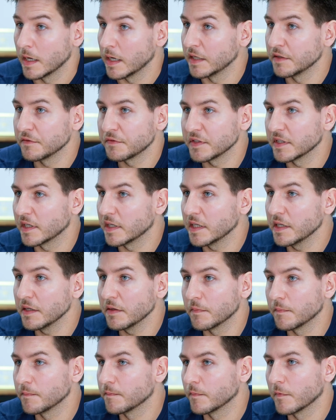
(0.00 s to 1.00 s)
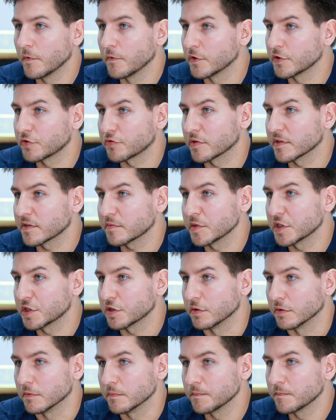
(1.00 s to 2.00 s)
And finally, the
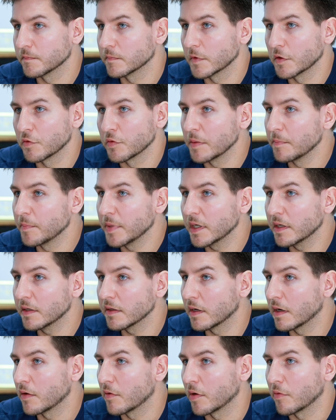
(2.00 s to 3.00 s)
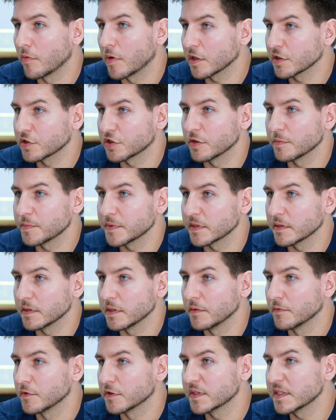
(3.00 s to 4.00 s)
transmission. We build our workshops
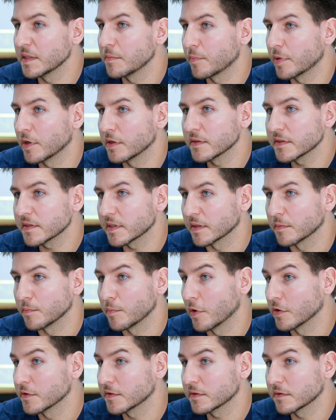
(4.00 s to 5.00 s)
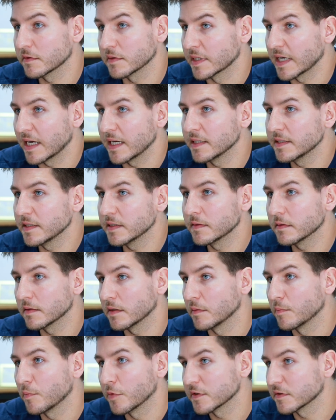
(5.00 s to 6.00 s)
in the simplest and most guided
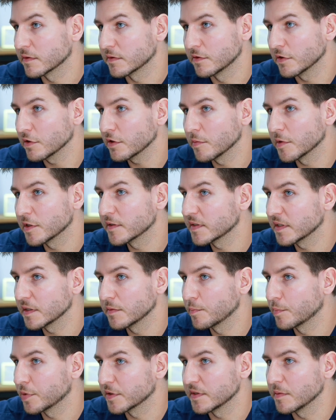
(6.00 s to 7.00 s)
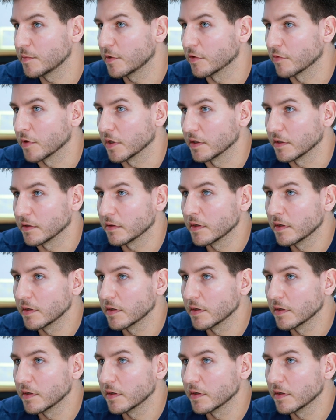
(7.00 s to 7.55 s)
and most documented possible way.